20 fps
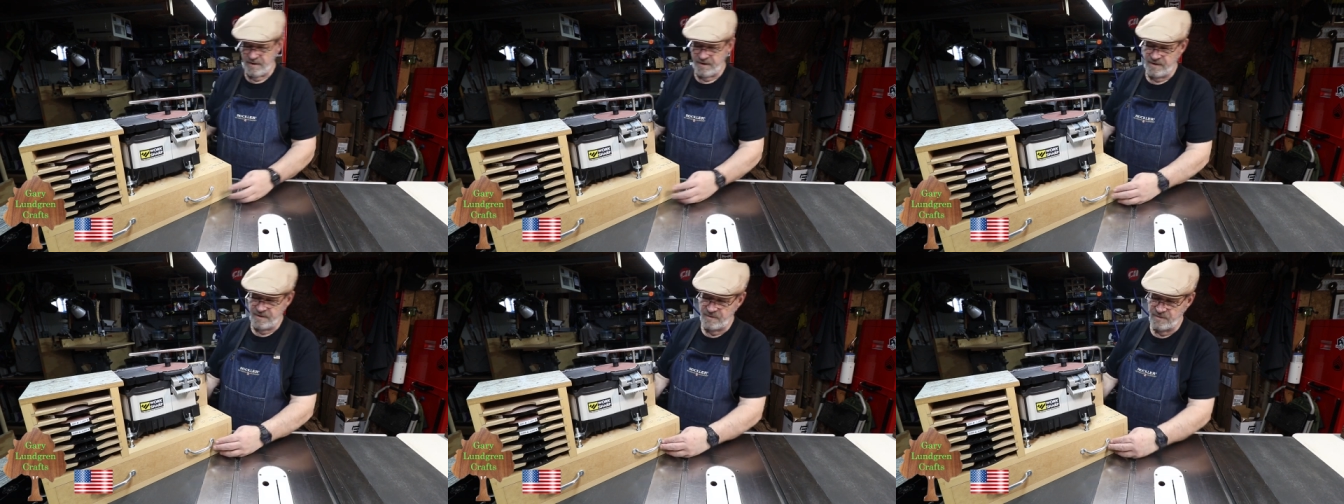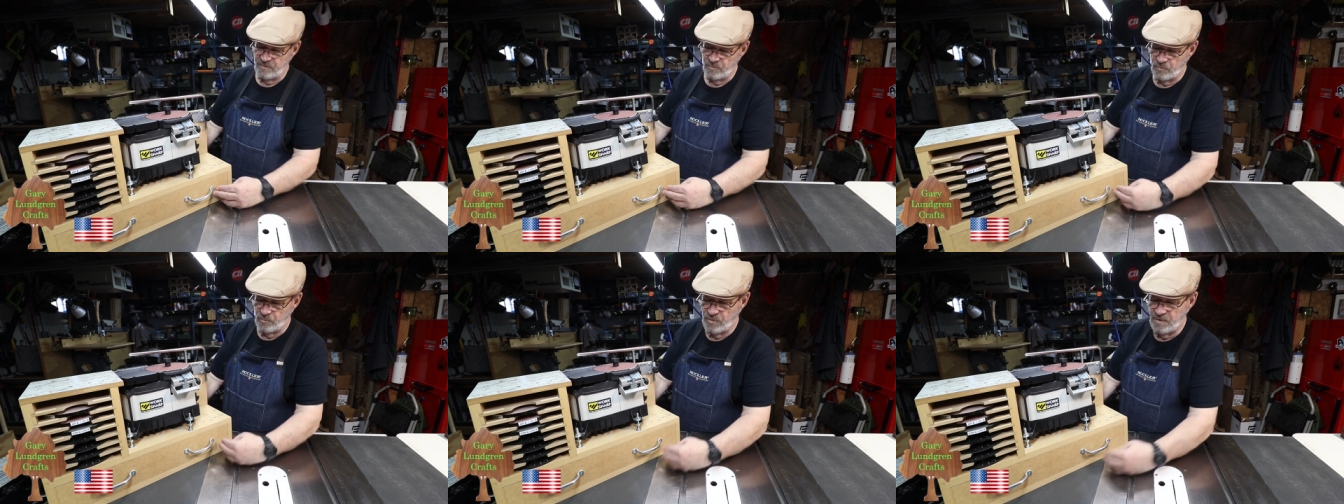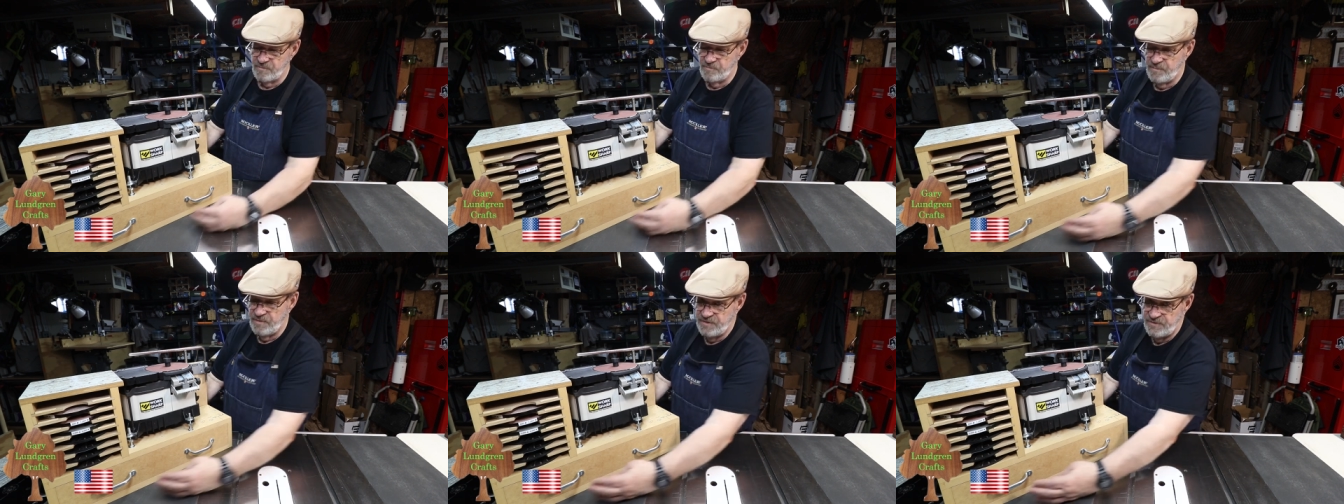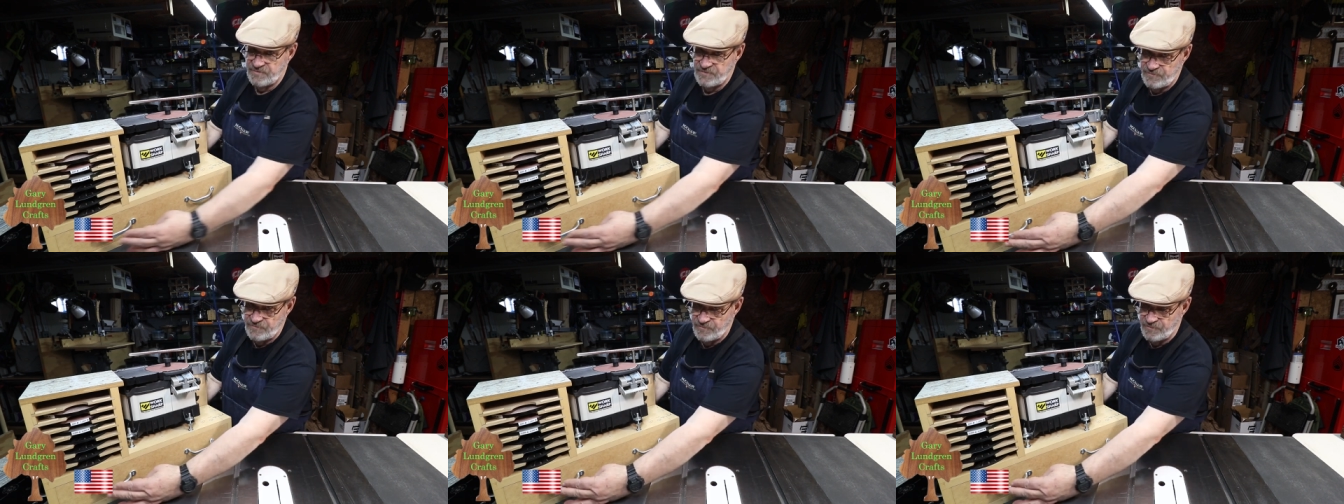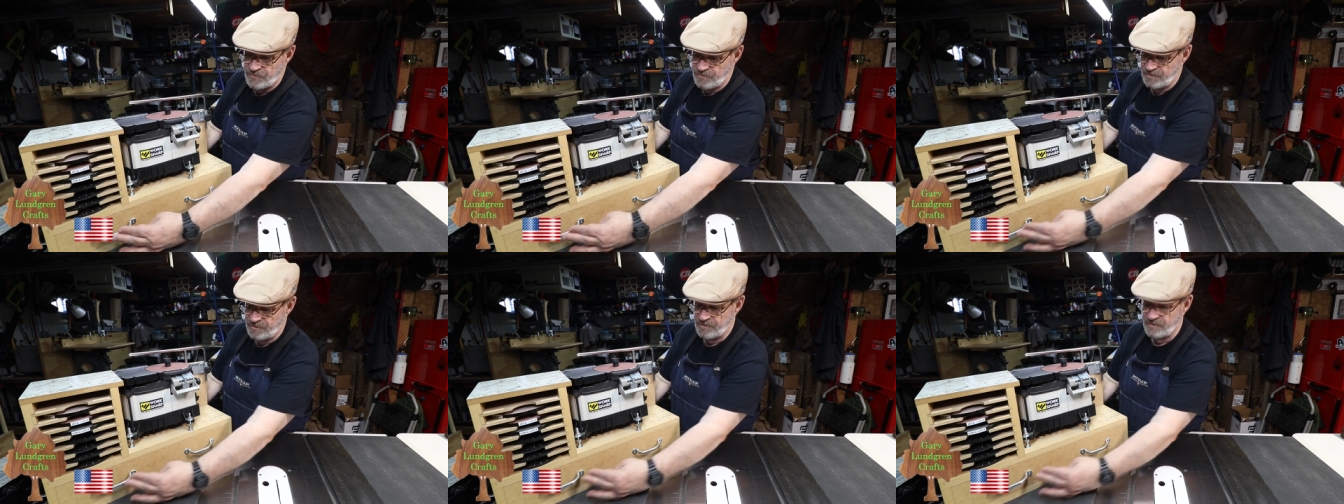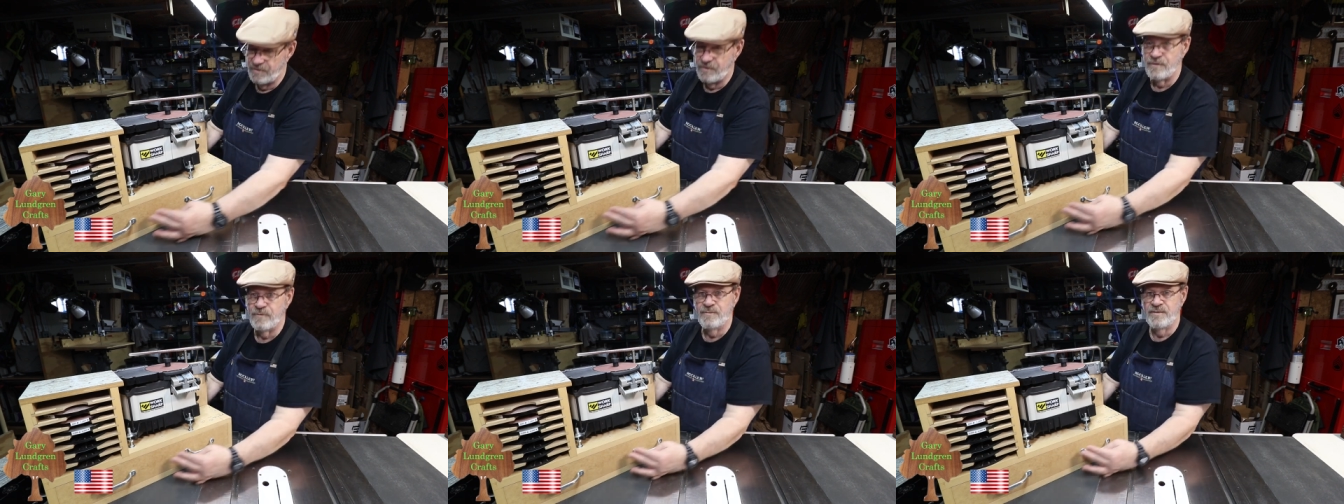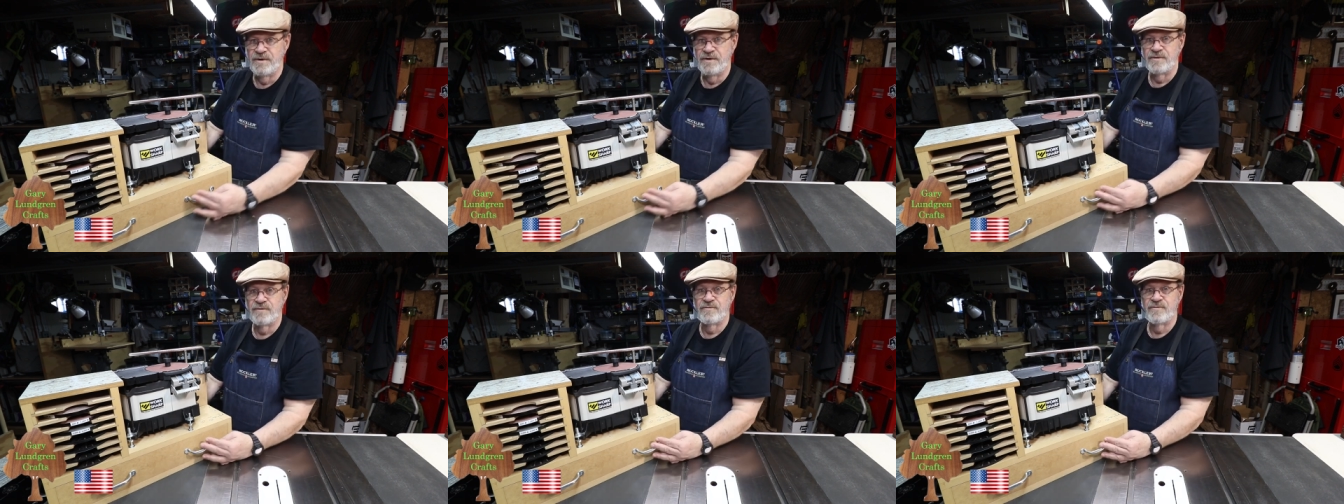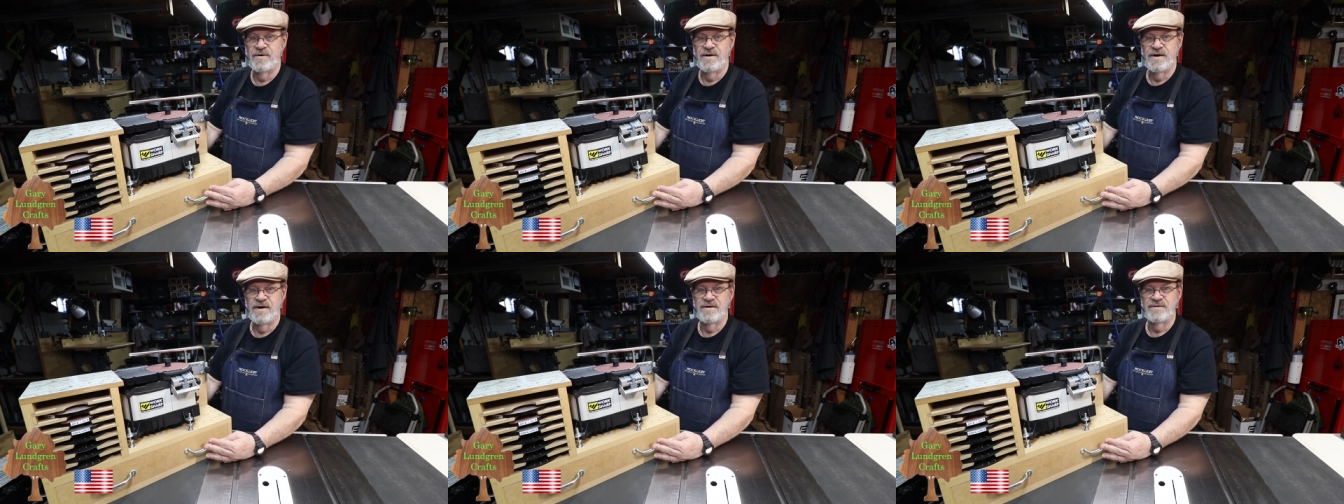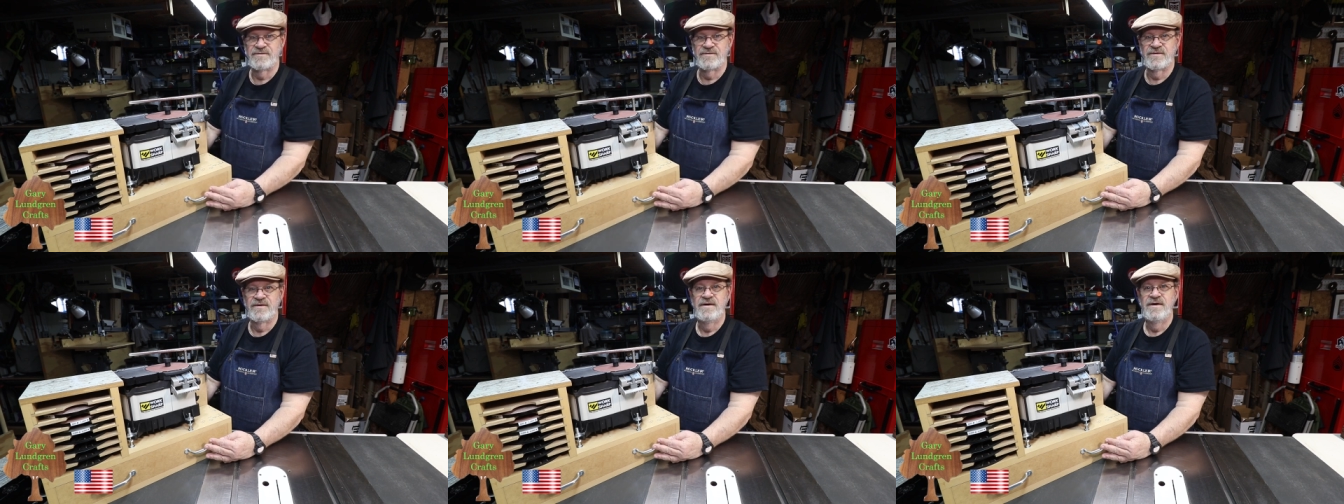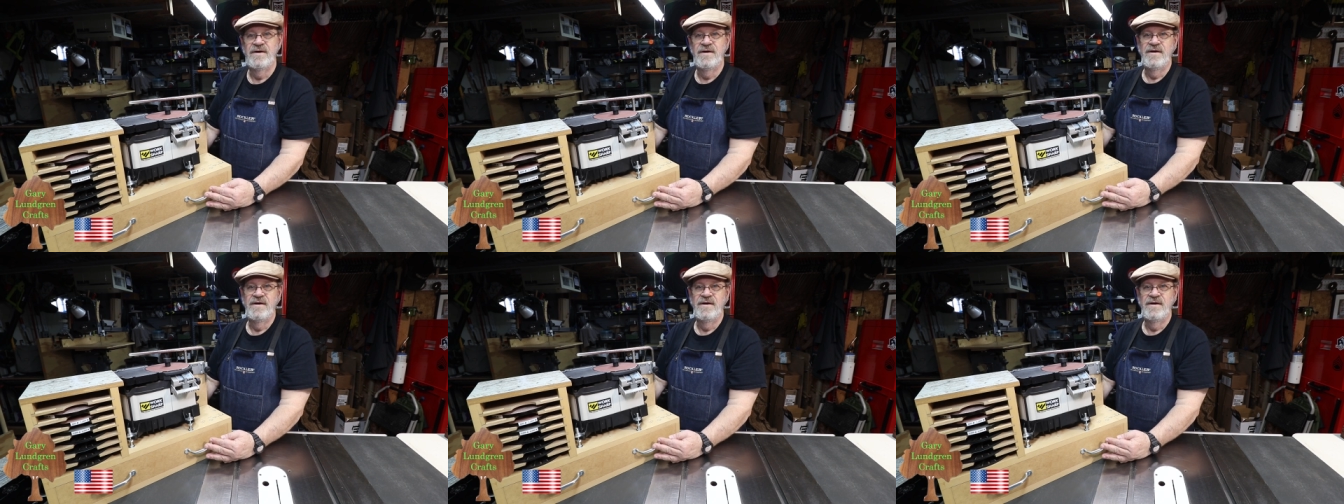a one-piece drawer all the way across